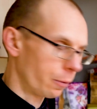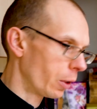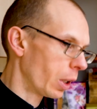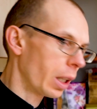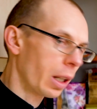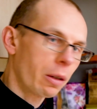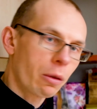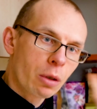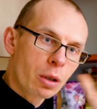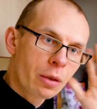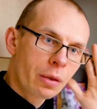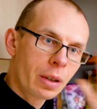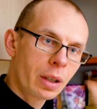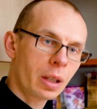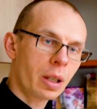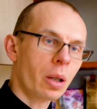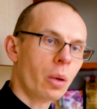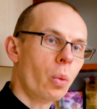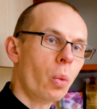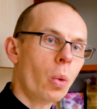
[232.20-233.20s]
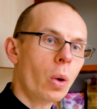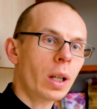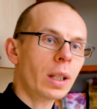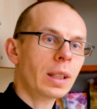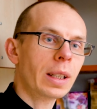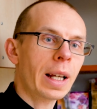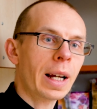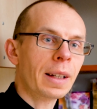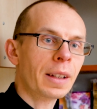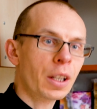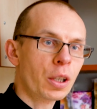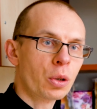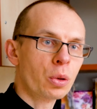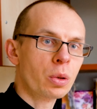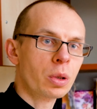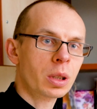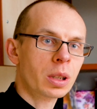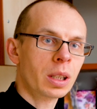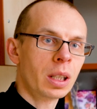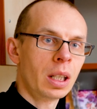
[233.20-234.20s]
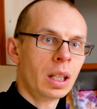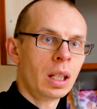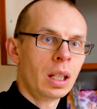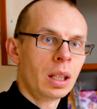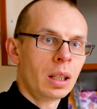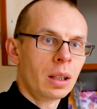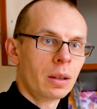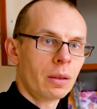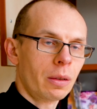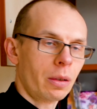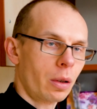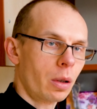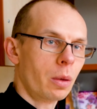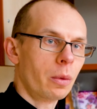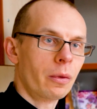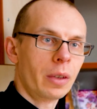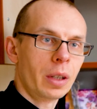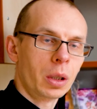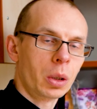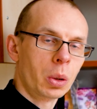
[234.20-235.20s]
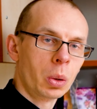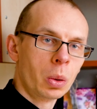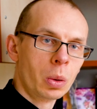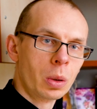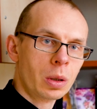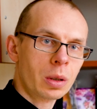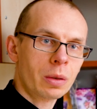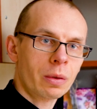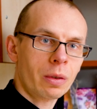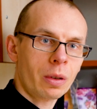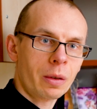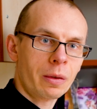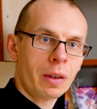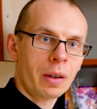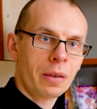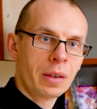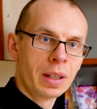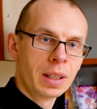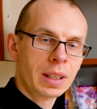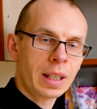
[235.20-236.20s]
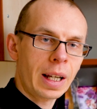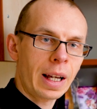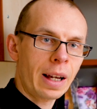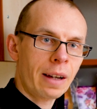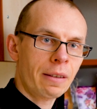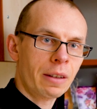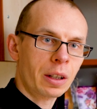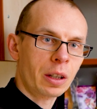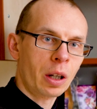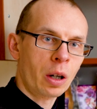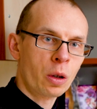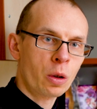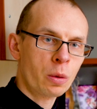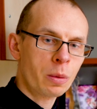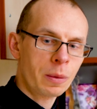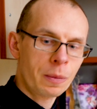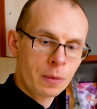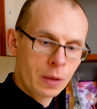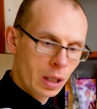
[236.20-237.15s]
Well, I was thinking, what can I use from the tools, from the things I have at home,